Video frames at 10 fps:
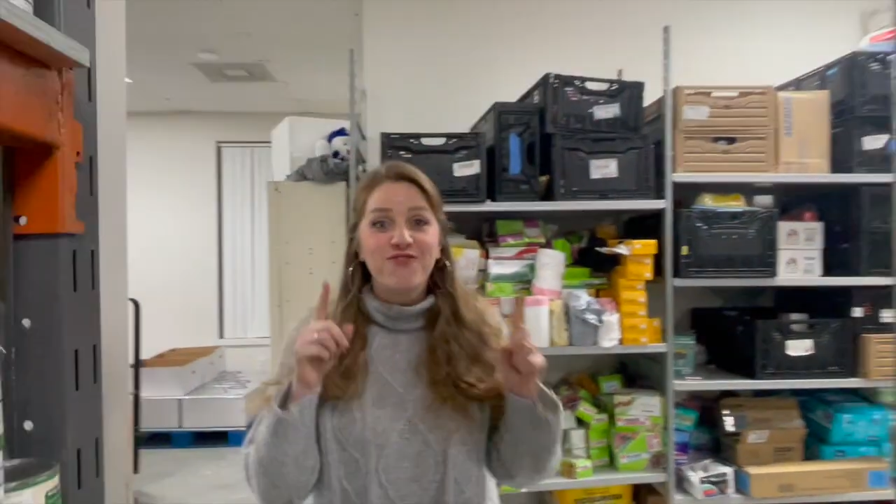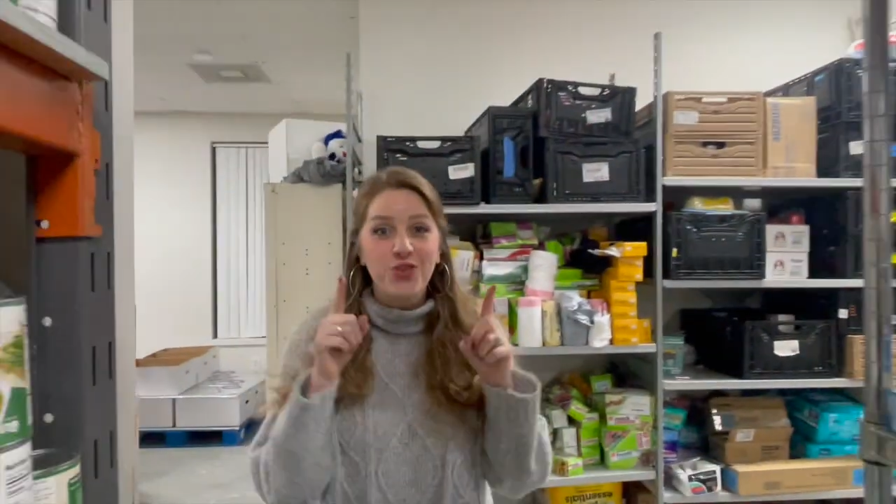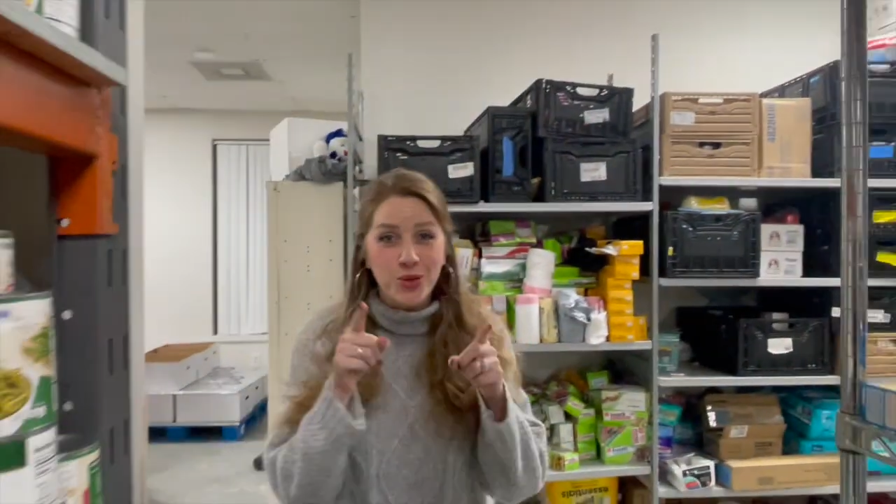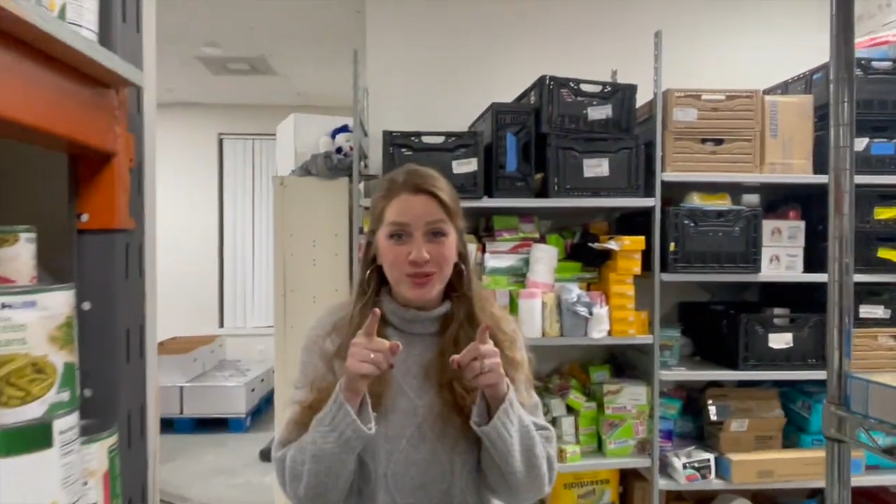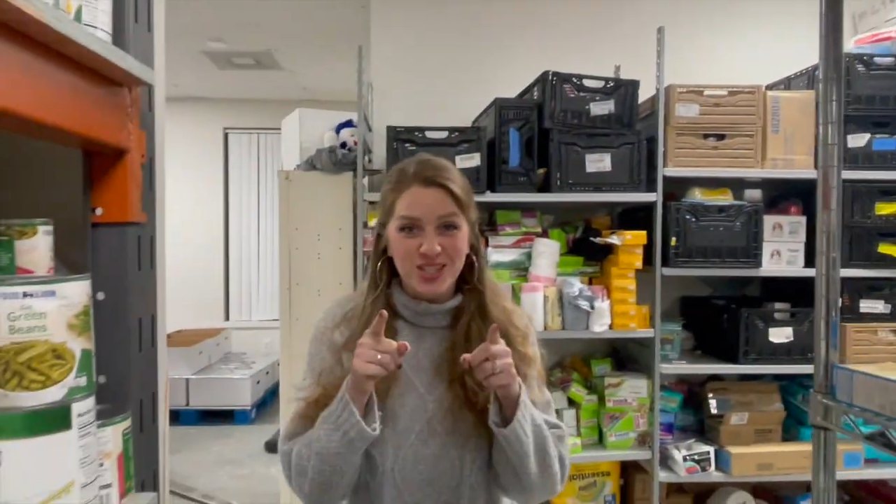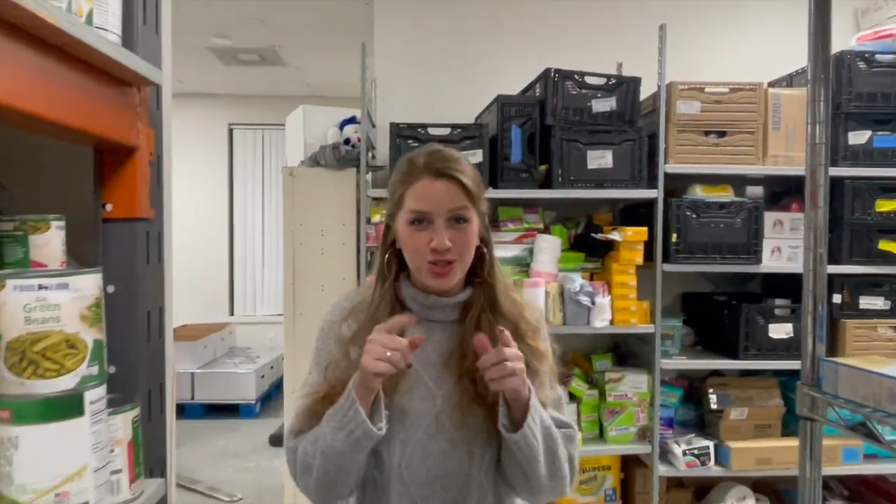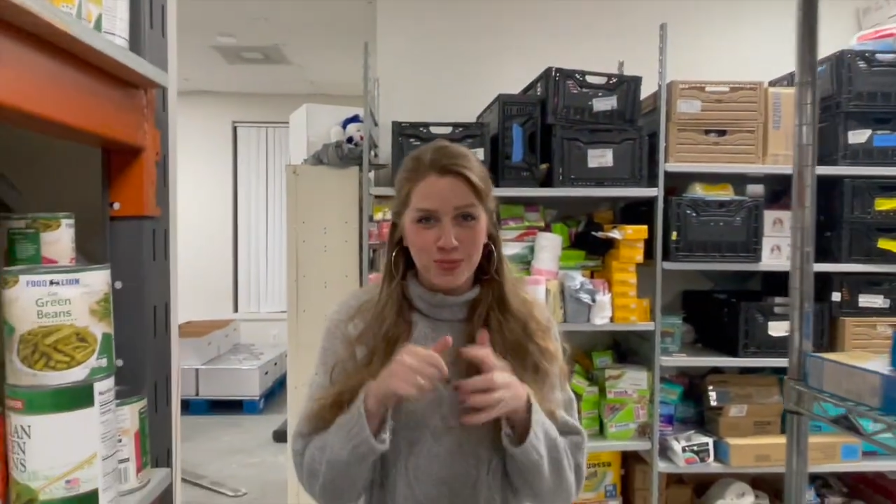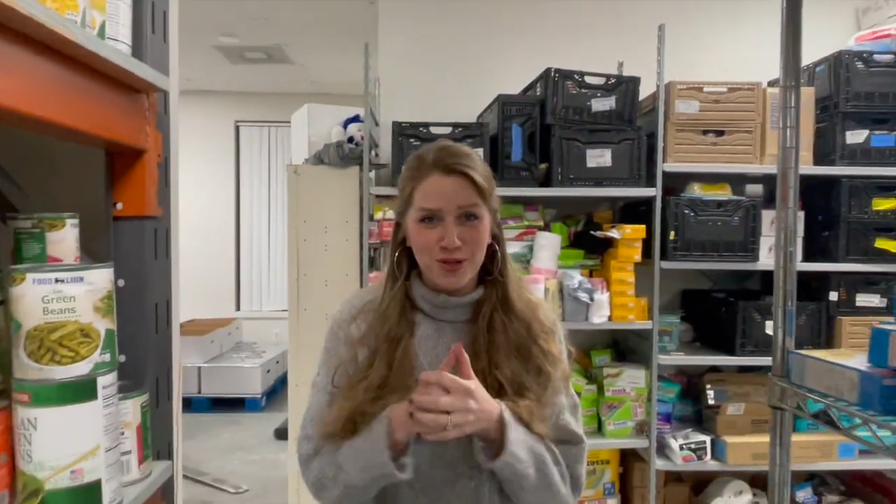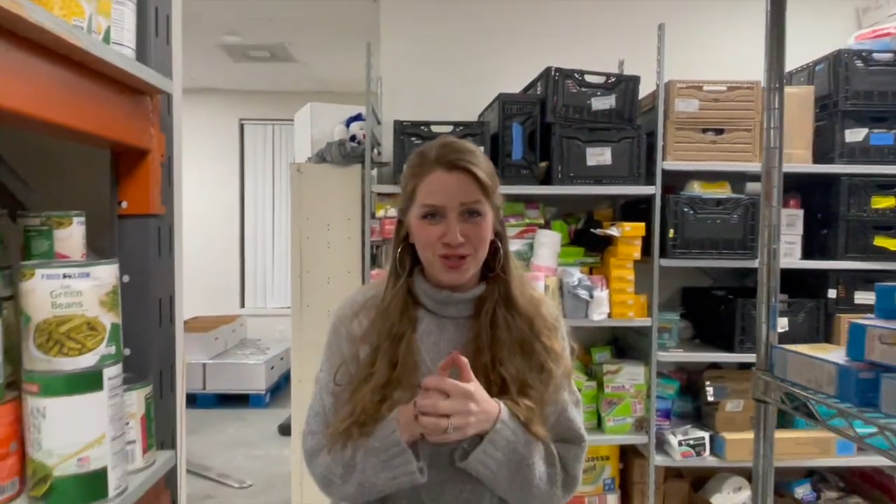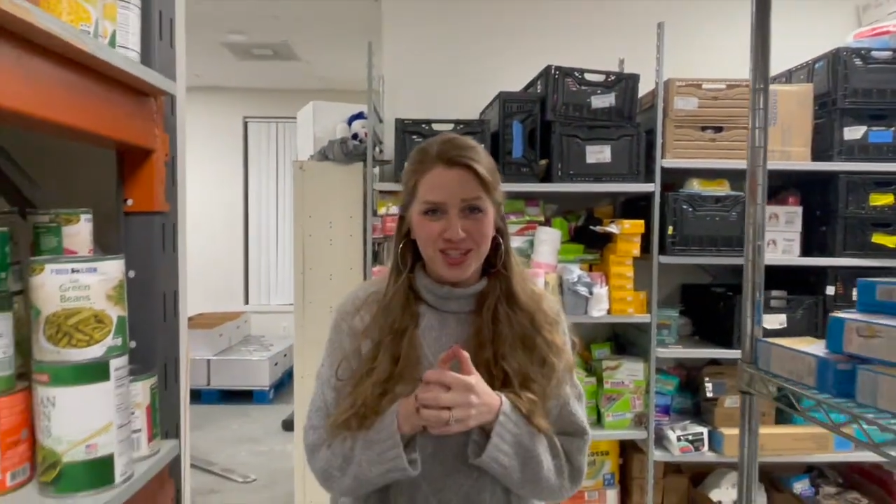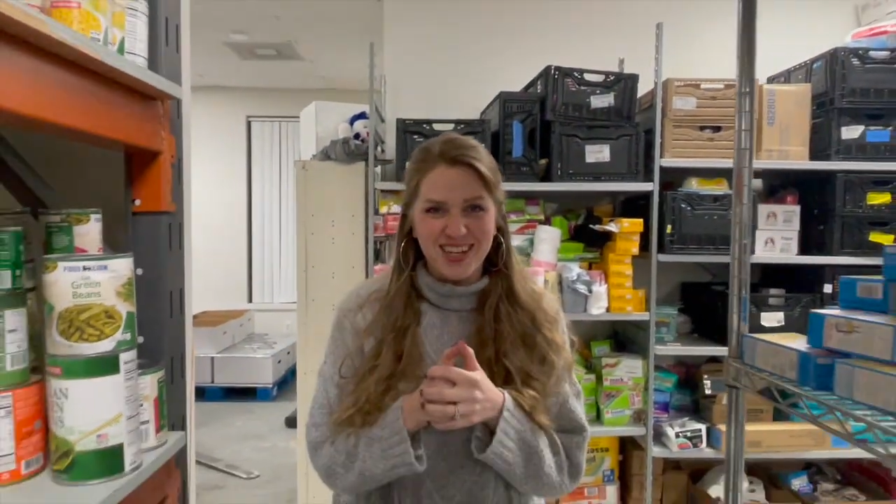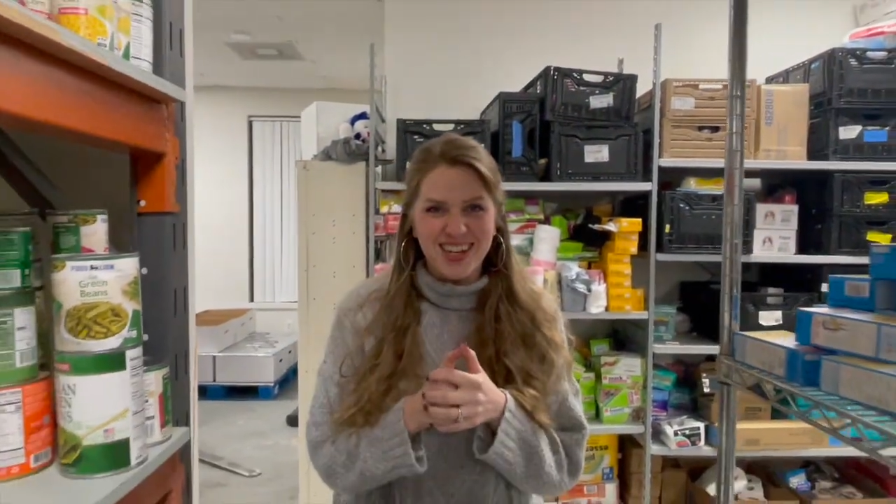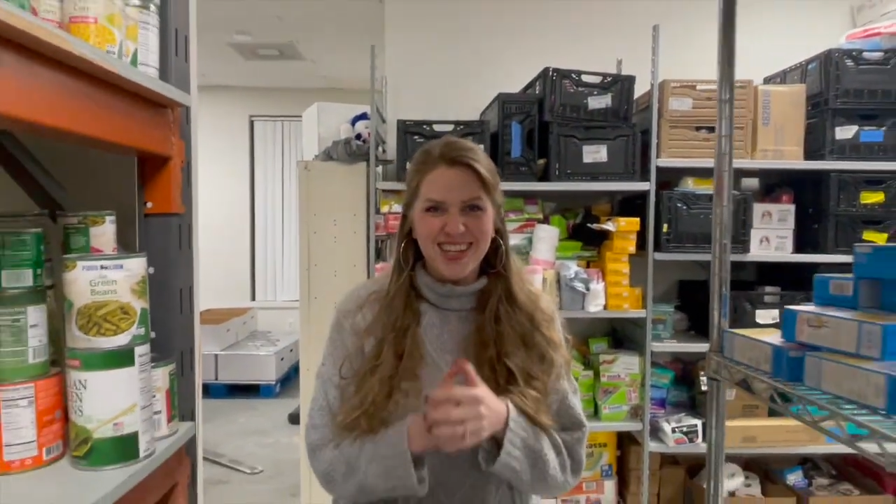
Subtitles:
Food distribution.